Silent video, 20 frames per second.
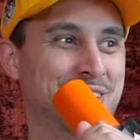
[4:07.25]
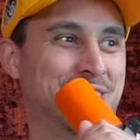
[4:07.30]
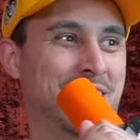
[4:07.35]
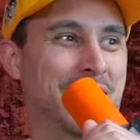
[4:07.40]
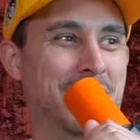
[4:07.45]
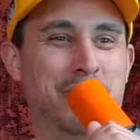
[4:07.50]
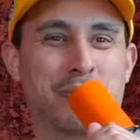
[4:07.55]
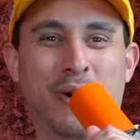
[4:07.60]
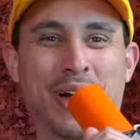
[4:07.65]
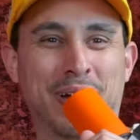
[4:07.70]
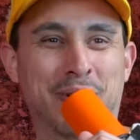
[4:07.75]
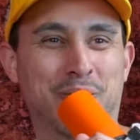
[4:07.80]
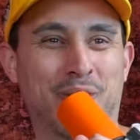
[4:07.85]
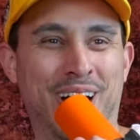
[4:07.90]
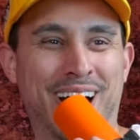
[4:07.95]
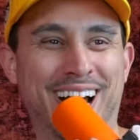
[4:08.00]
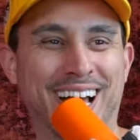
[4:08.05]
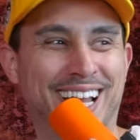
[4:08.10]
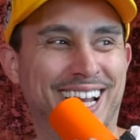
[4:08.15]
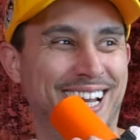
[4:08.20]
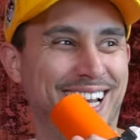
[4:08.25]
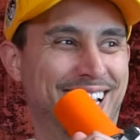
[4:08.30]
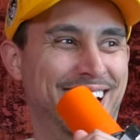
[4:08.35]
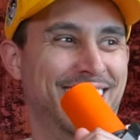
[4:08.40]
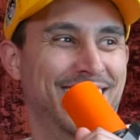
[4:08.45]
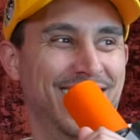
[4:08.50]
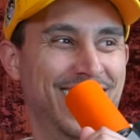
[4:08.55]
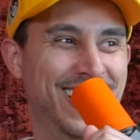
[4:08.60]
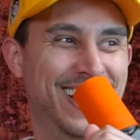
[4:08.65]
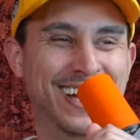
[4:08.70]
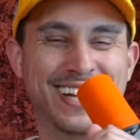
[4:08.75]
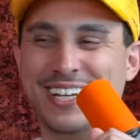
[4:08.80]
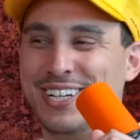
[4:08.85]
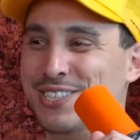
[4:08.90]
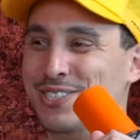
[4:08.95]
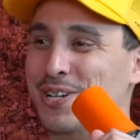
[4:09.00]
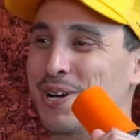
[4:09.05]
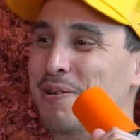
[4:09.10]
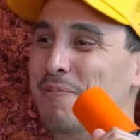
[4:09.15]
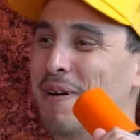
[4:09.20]
was like, wait, what?
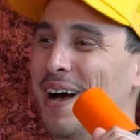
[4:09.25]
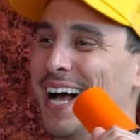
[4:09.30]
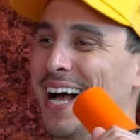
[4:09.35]
Could you